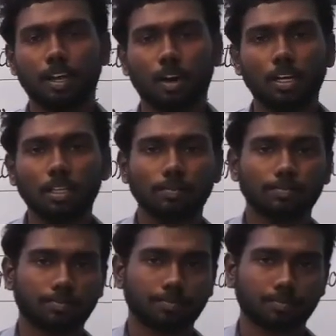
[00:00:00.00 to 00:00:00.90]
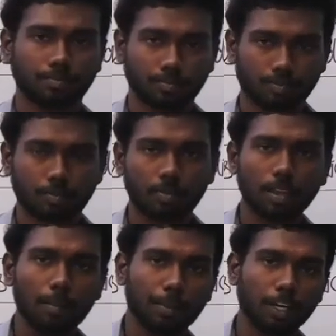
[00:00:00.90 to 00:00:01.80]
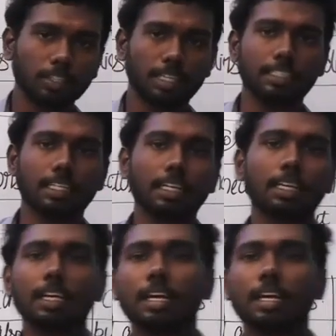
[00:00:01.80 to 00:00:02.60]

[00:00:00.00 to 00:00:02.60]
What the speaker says: order, because initially